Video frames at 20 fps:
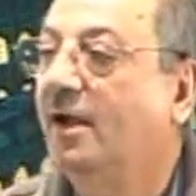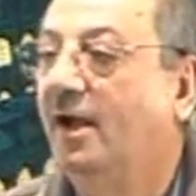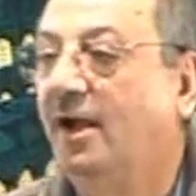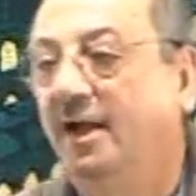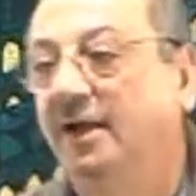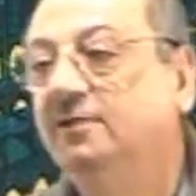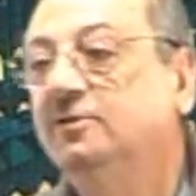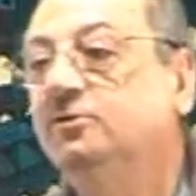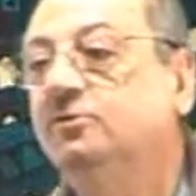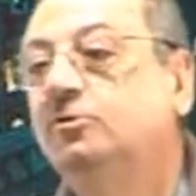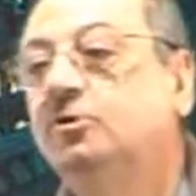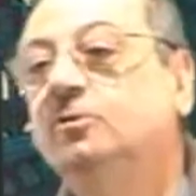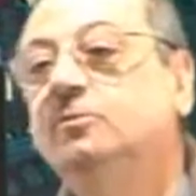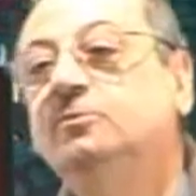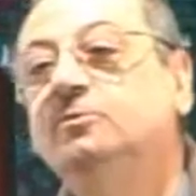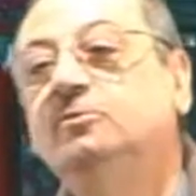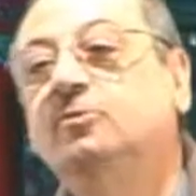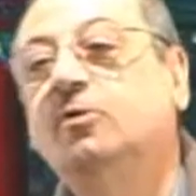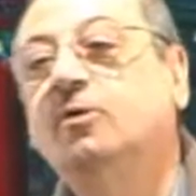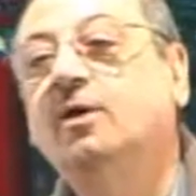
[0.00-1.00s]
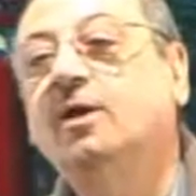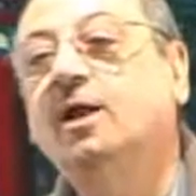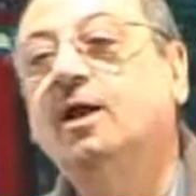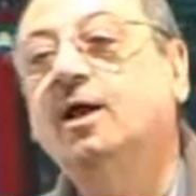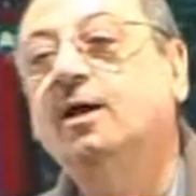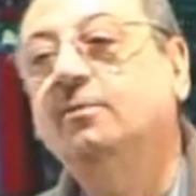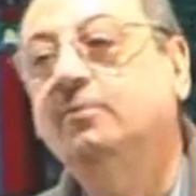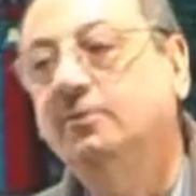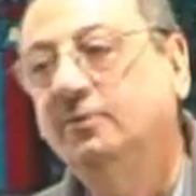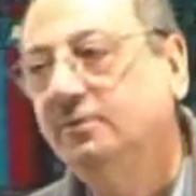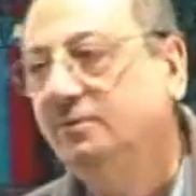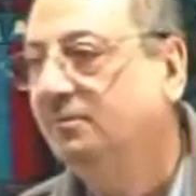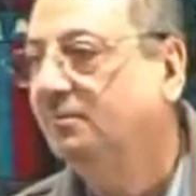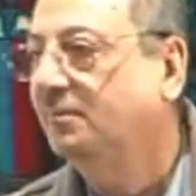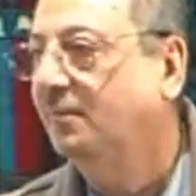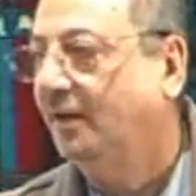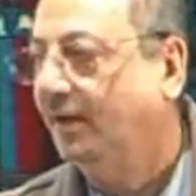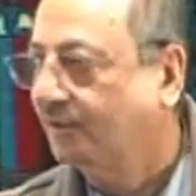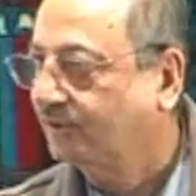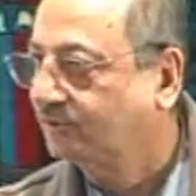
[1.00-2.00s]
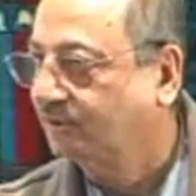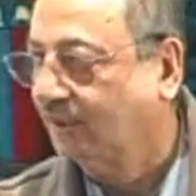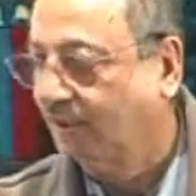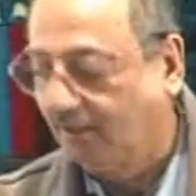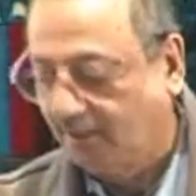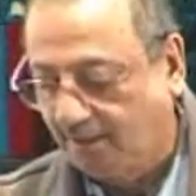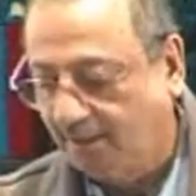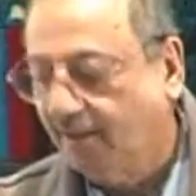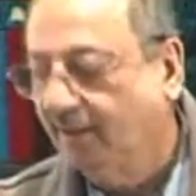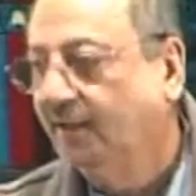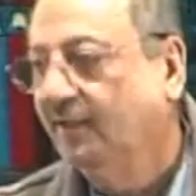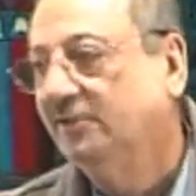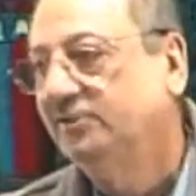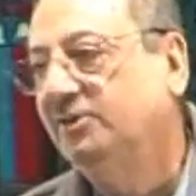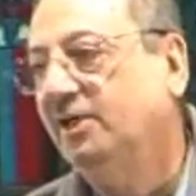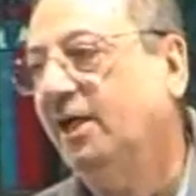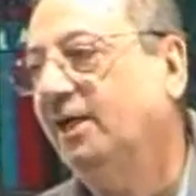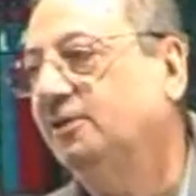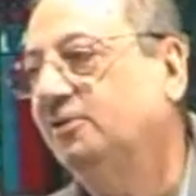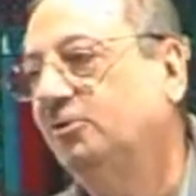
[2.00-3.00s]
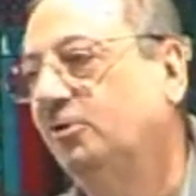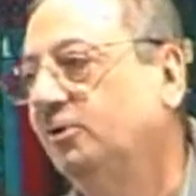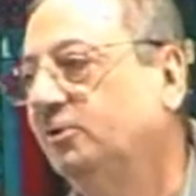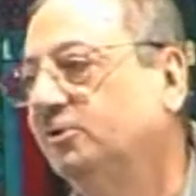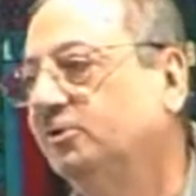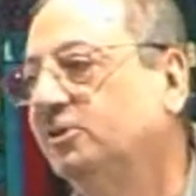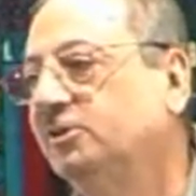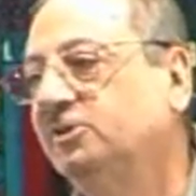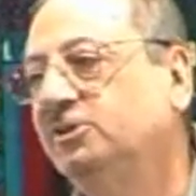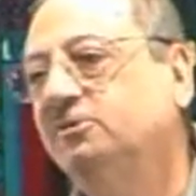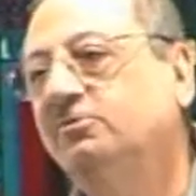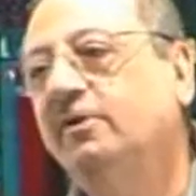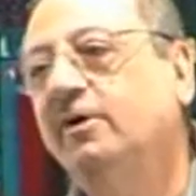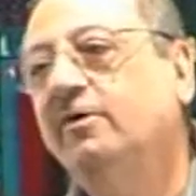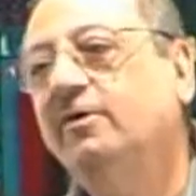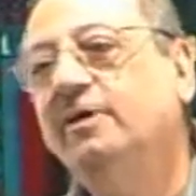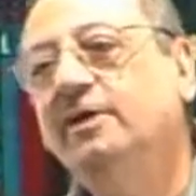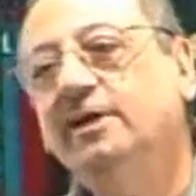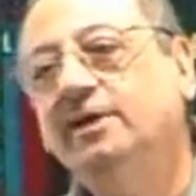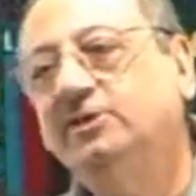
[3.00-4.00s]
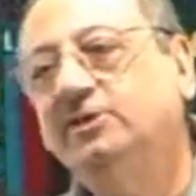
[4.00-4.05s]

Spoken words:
Antum tullabun, mashallah. See, I told you this is very